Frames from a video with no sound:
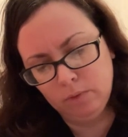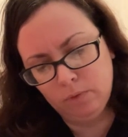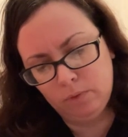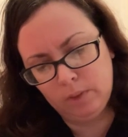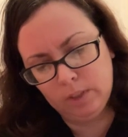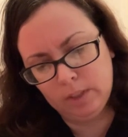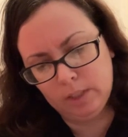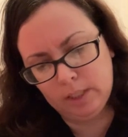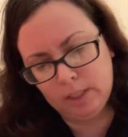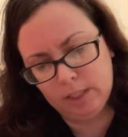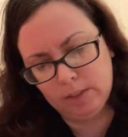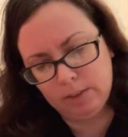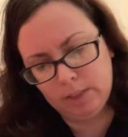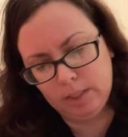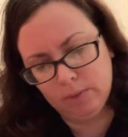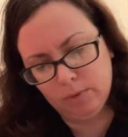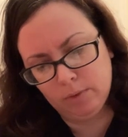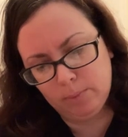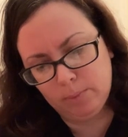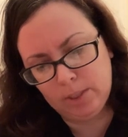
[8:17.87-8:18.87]
Fill out the
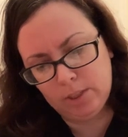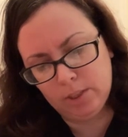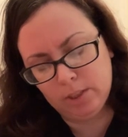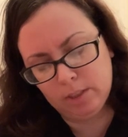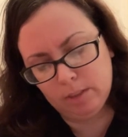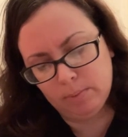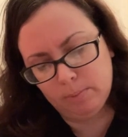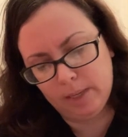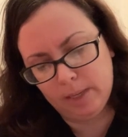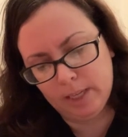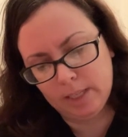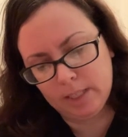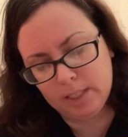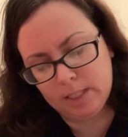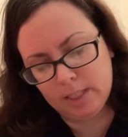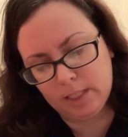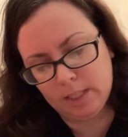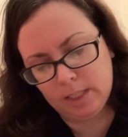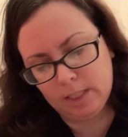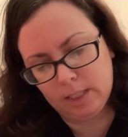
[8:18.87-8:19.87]
information on the back
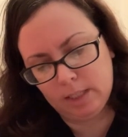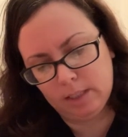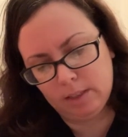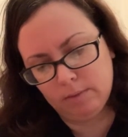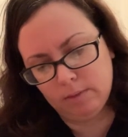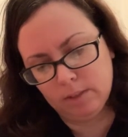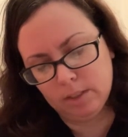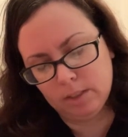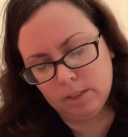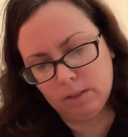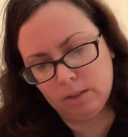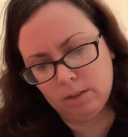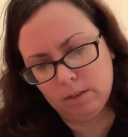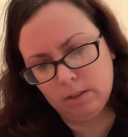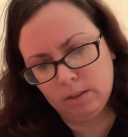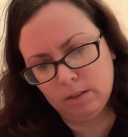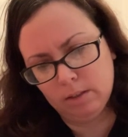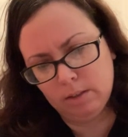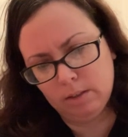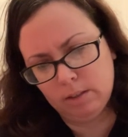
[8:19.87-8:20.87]
side of this
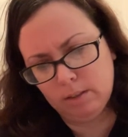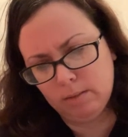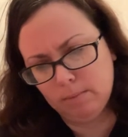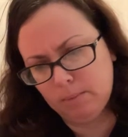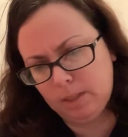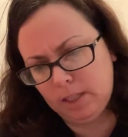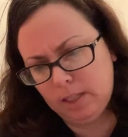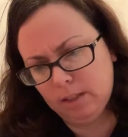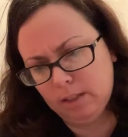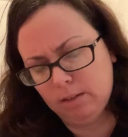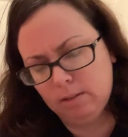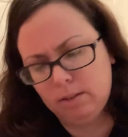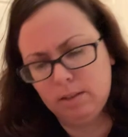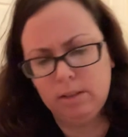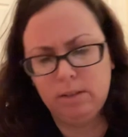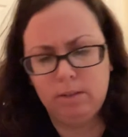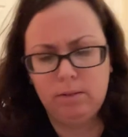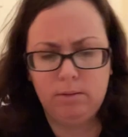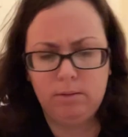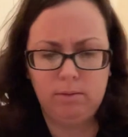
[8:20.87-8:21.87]
card and mail
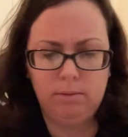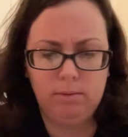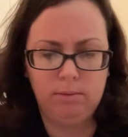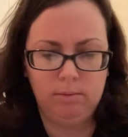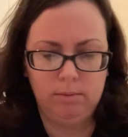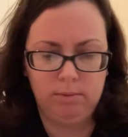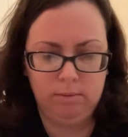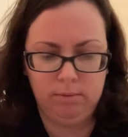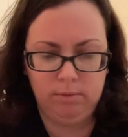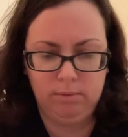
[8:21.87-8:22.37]
to,